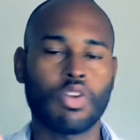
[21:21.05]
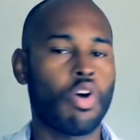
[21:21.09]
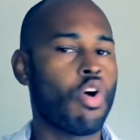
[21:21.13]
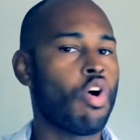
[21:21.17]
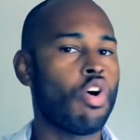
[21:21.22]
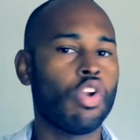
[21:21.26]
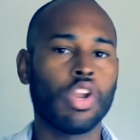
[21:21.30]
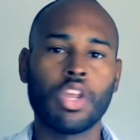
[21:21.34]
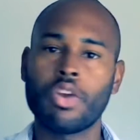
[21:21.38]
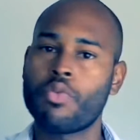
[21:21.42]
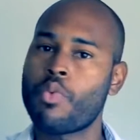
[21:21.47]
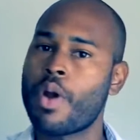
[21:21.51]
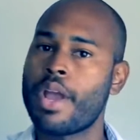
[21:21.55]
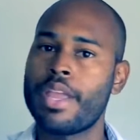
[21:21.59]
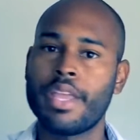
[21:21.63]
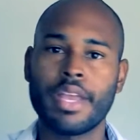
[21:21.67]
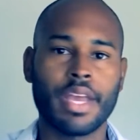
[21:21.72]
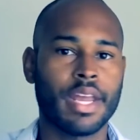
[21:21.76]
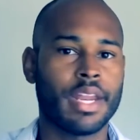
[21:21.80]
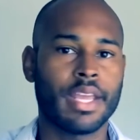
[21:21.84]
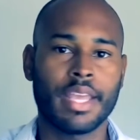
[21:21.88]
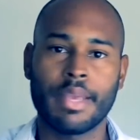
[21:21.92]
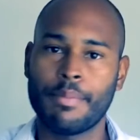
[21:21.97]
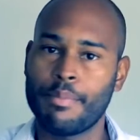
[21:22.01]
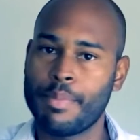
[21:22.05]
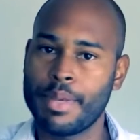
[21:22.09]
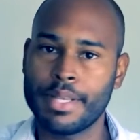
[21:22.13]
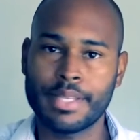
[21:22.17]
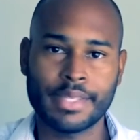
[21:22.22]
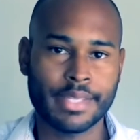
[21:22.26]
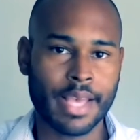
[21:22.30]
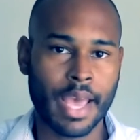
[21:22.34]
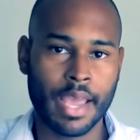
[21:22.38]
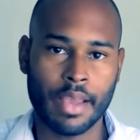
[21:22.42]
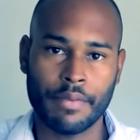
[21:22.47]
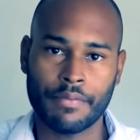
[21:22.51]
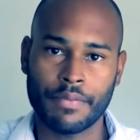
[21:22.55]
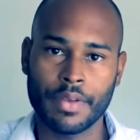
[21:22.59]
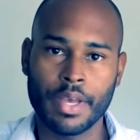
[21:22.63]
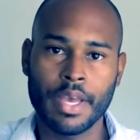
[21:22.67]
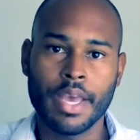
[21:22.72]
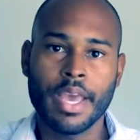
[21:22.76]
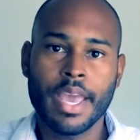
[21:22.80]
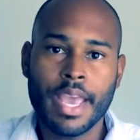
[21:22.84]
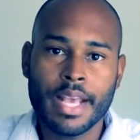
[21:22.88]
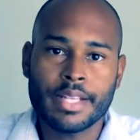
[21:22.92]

It's the only way you're going to be safe.